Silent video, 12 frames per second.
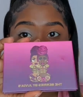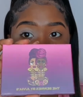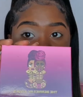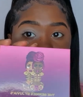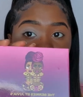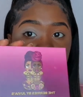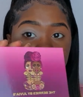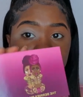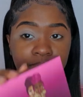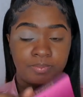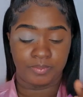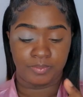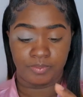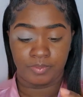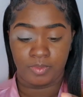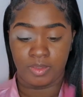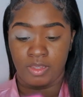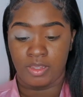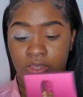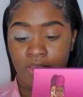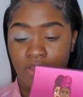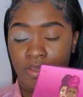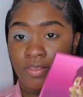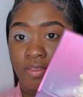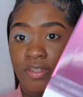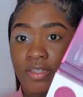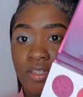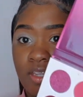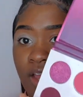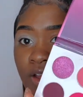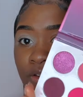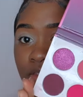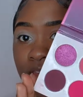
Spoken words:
palette. This is how the